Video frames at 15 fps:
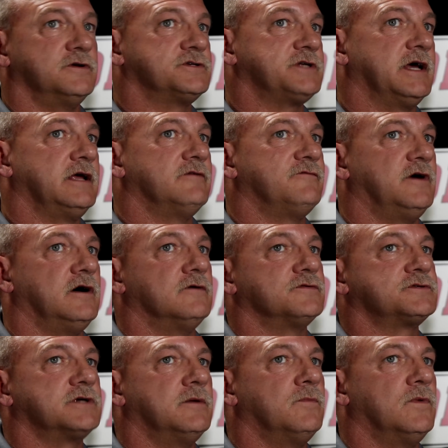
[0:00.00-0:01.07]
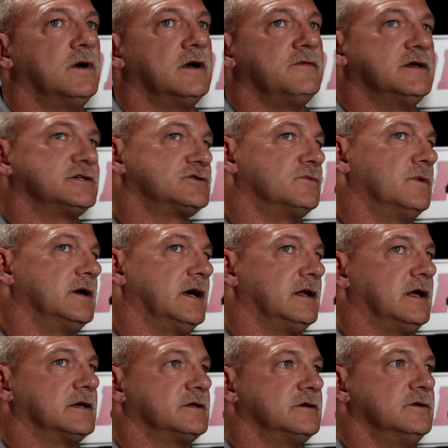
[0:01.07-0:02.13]
you stay involved some way, that's the way I
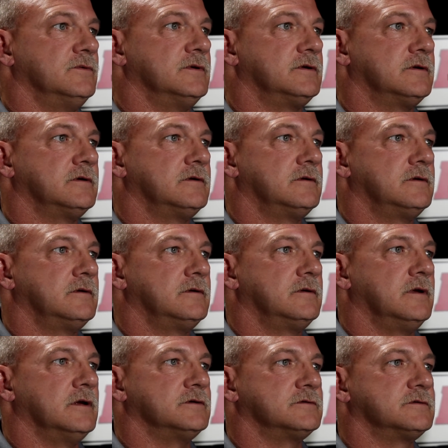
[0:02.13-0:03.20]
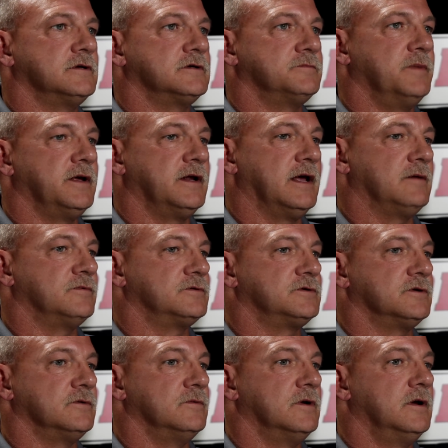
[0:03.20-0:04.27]
like to do it, is being able
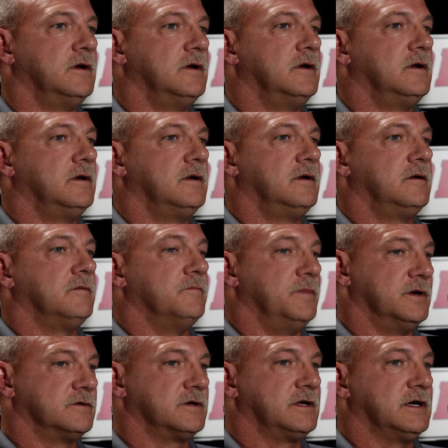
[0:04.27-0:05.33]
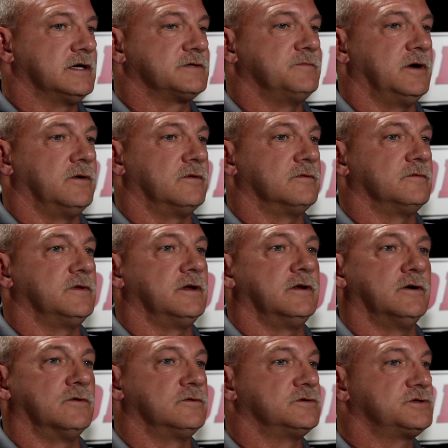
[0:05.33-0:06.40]
to build a guy's motor, then
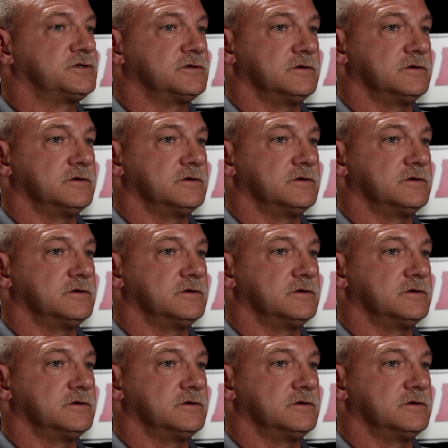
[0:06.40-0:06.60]
go to